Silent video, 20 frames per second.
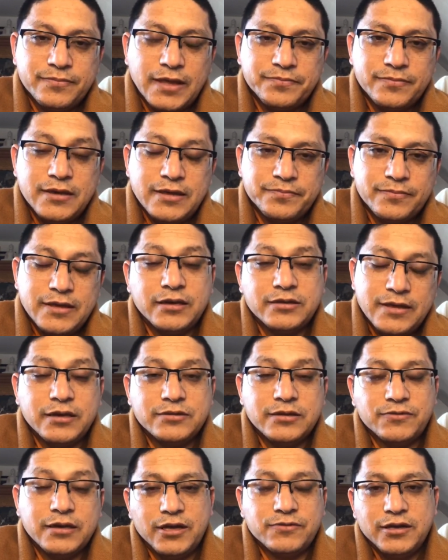And that's
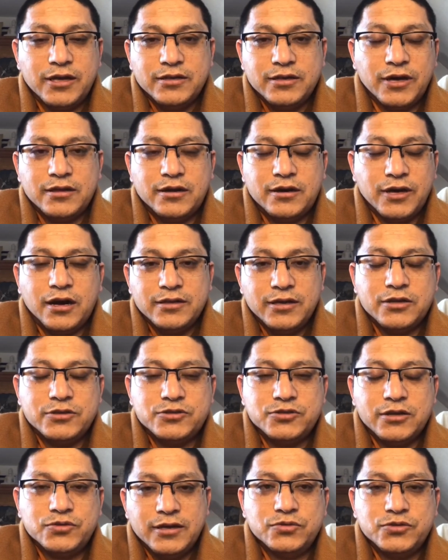why there are
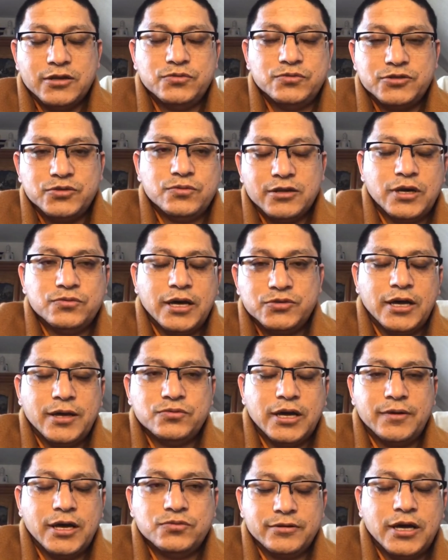two, uh,
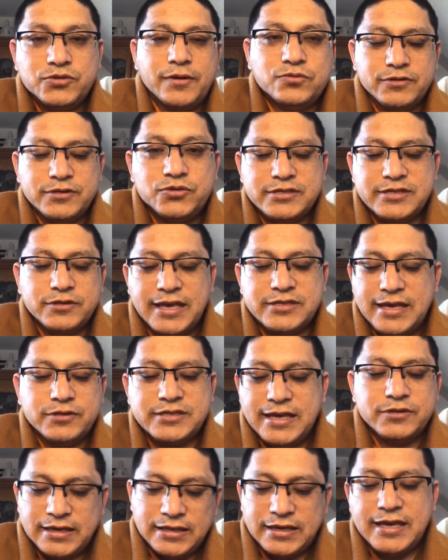and I was
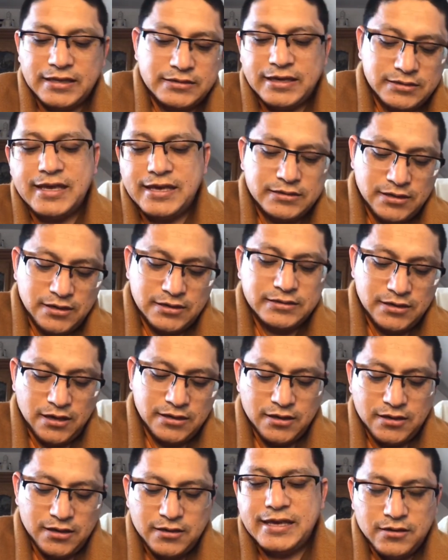saying that uh, there
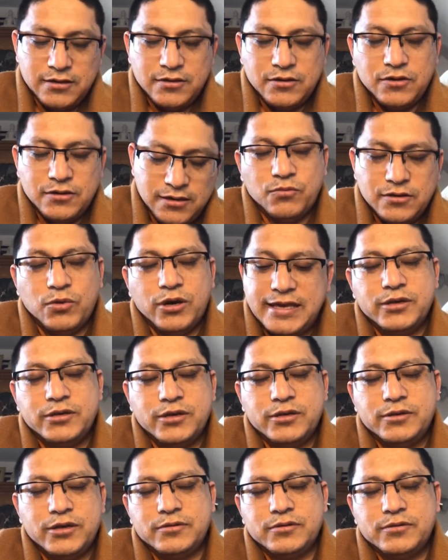are uh,
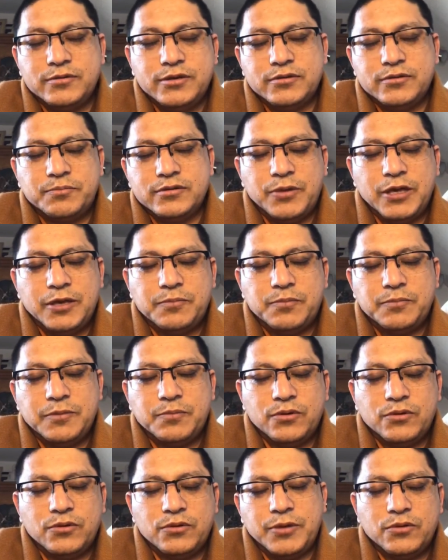one the
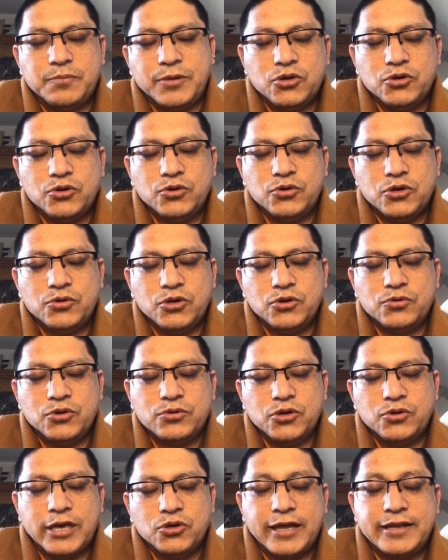people who
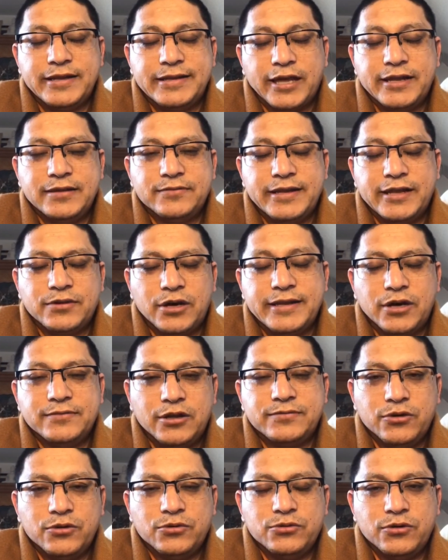can live
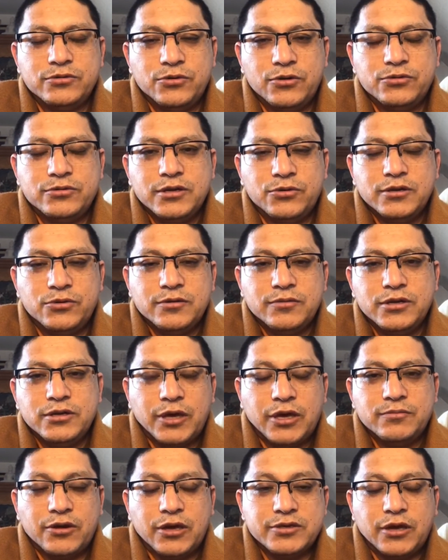alone
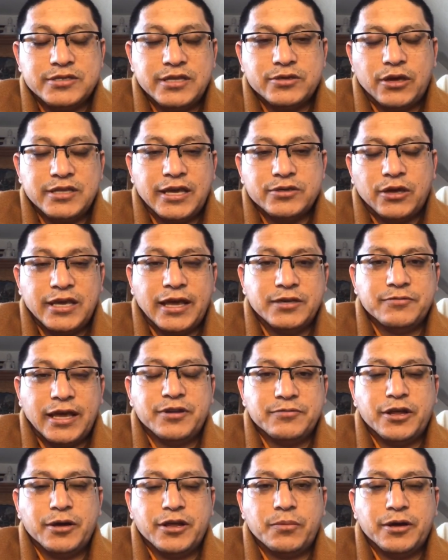because they have
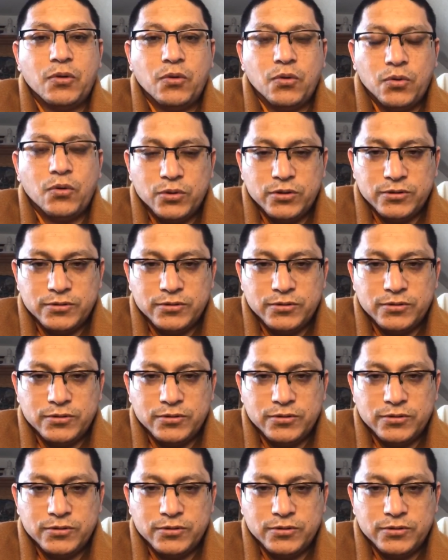given up all